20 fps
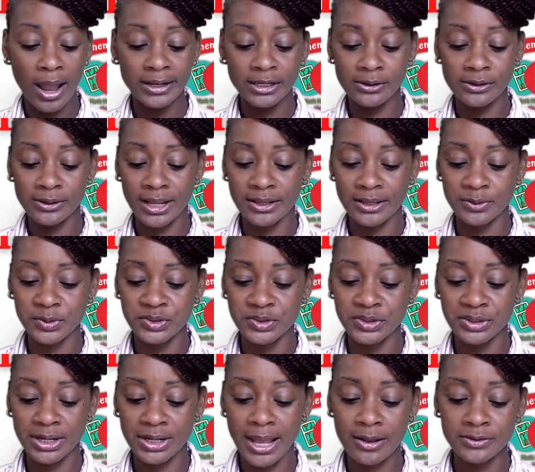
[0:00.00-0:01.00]
do you name your
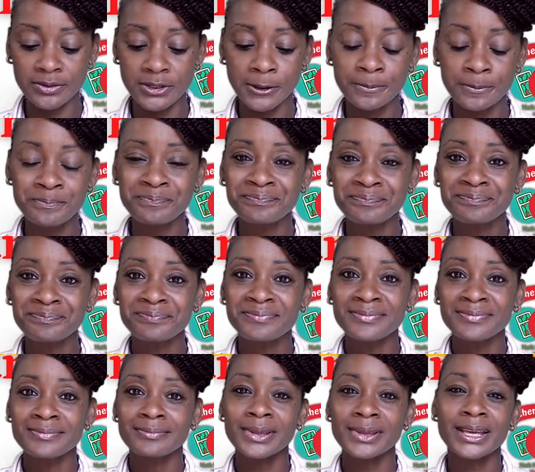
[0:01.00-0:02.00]
junior counter?
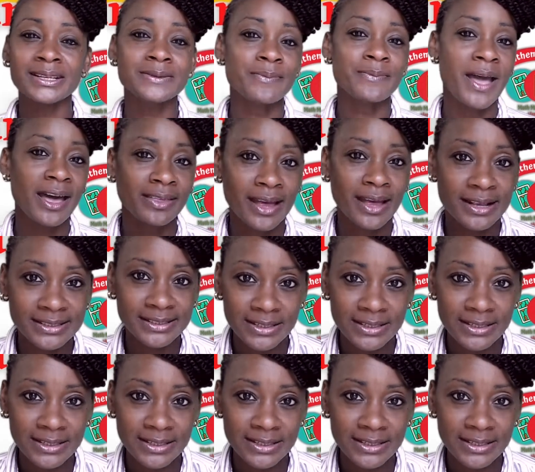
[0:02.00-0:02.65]
Because math has to